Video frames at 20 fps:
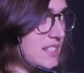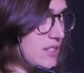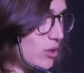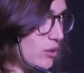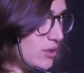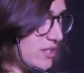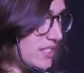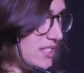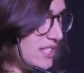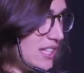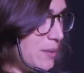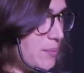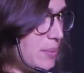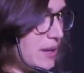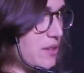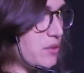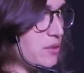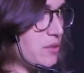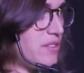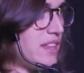goes deep
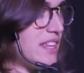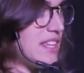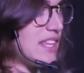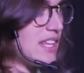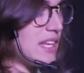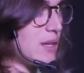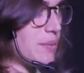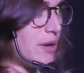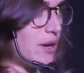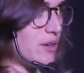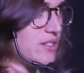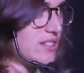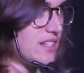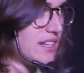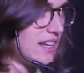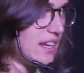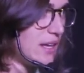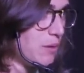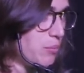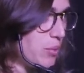into thinking about
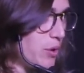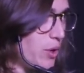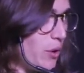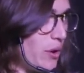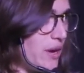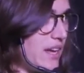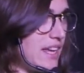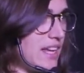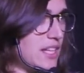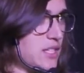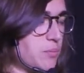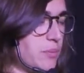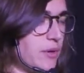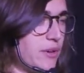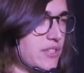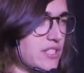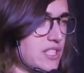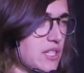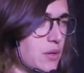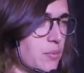the employee
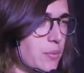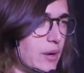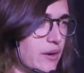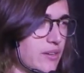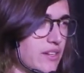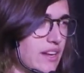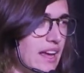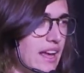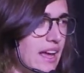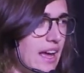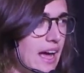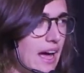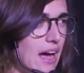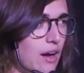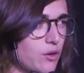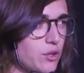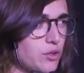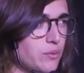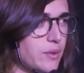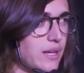experience and about
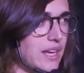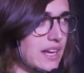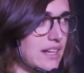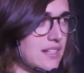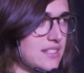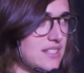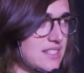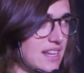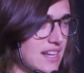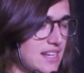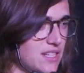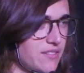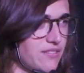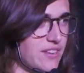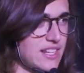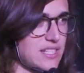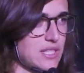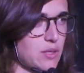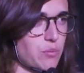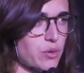how do we
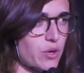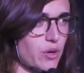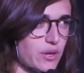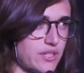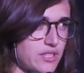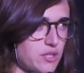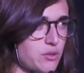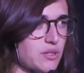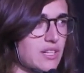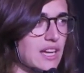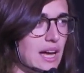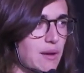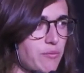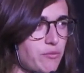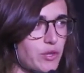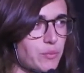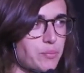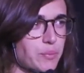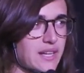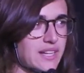incentivize employees to come
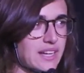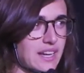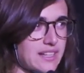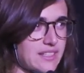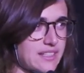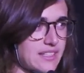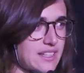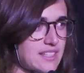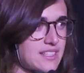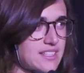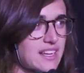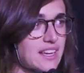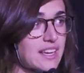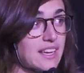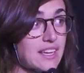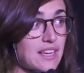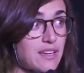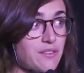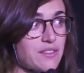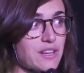with big ideas,
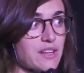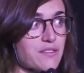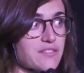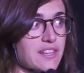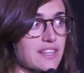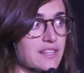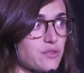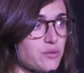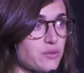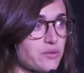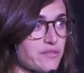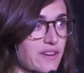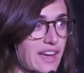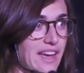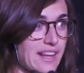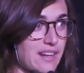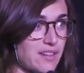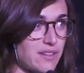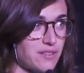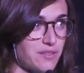even if they do
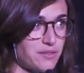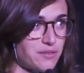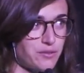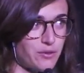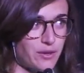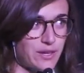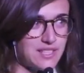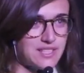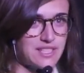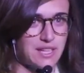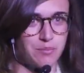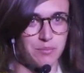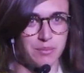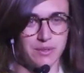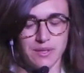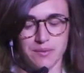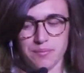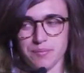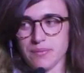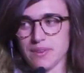fail, for
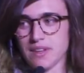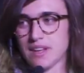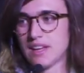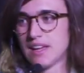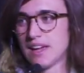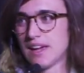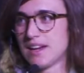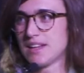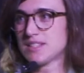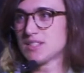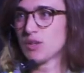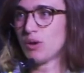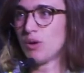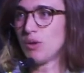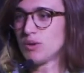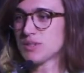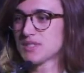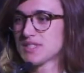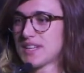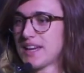example. And that's a
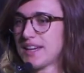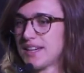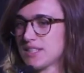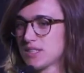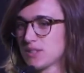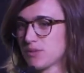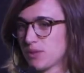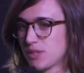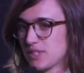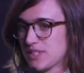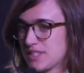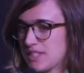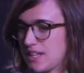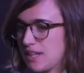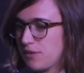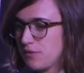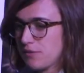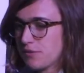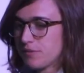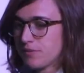whole science for
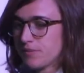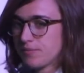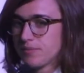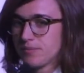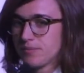itself.